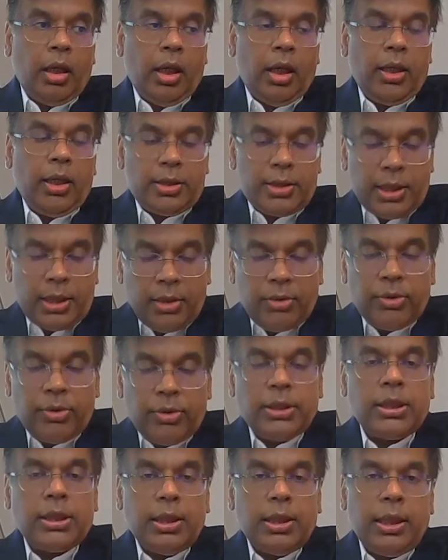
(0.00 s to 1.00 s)
it's
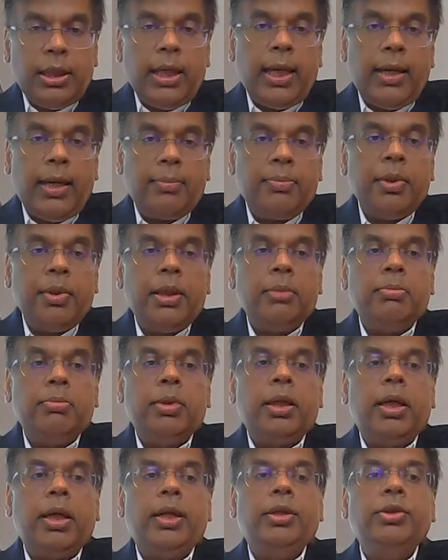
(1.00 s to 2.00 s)
increasingly happening
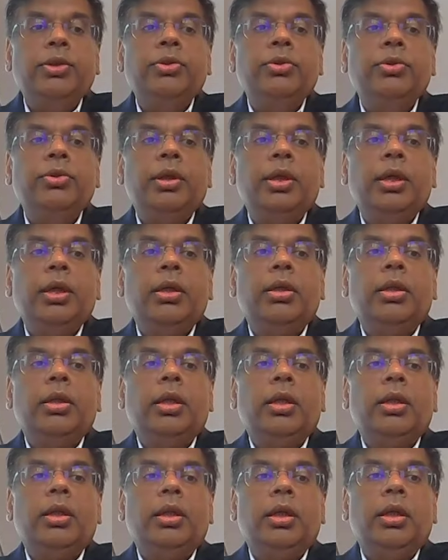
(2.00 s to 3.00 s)
but i do think
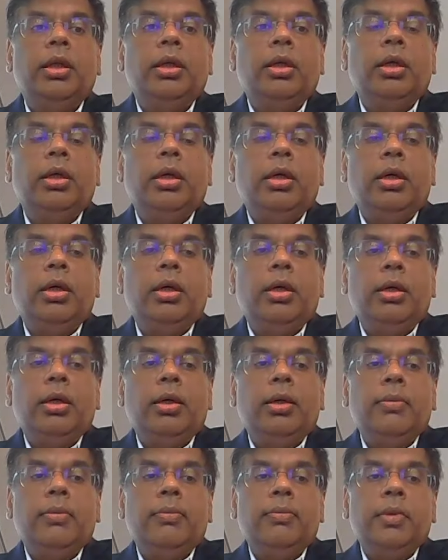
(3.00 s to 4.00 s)
that the
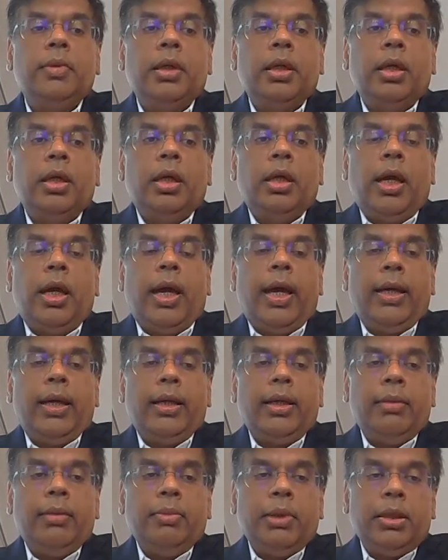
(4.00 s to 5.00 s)
uh,
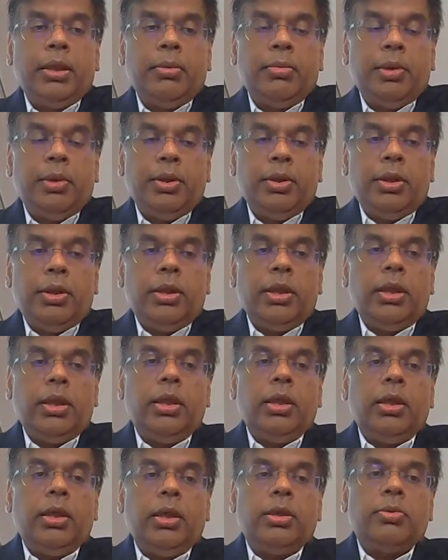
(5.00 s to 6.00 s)
academic
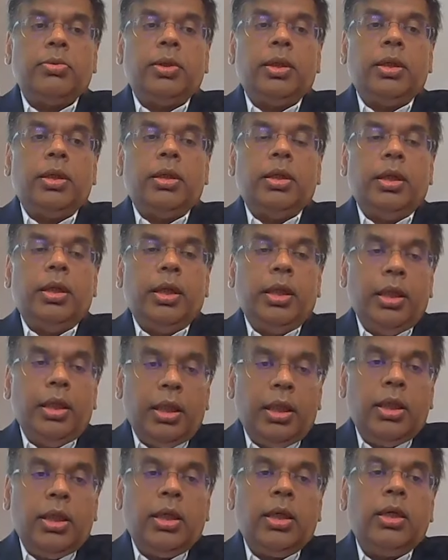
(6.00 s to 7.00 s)
community as well in
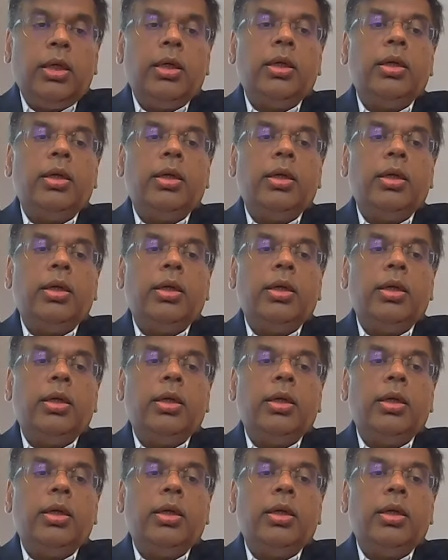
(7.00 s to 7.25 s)
india